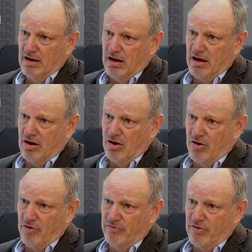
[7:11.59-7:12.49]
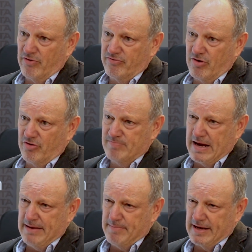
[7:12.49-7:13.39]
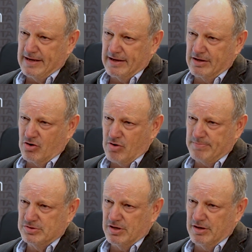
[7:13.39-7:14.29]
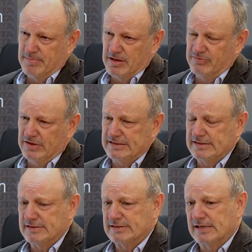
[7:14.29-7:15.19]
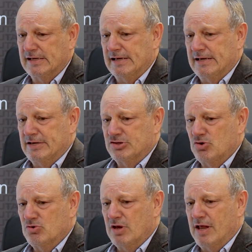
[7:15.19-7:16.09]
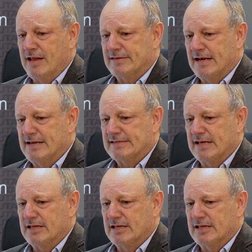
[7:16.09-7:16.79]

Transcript: of money making and corruption and malfeasance. So tell us a